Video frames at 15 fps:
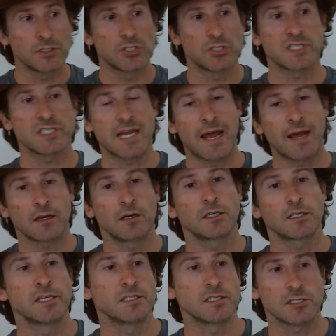just stack on
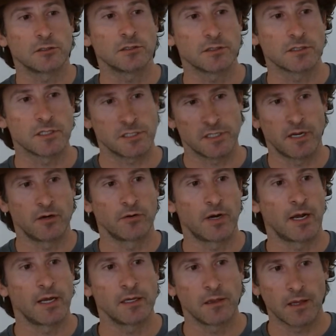consultants now,
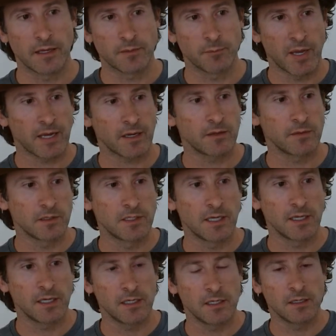right? Like back in the
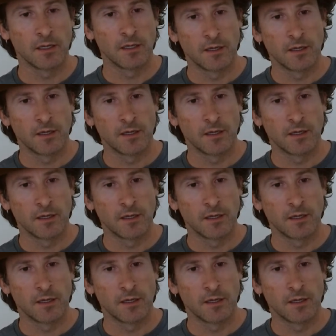day,